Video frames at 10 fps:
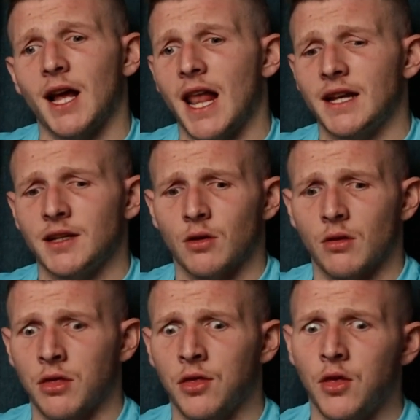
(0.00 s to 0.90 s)
I landed
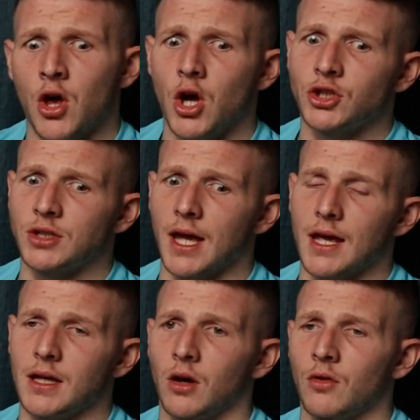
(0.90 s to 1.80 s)
on
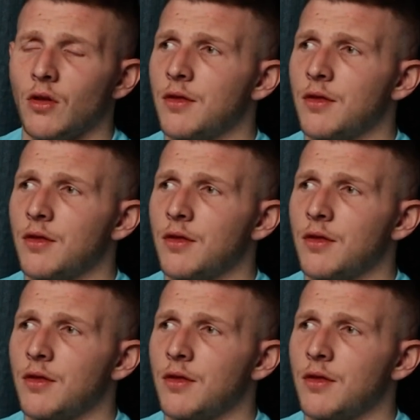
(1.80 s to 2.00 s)
the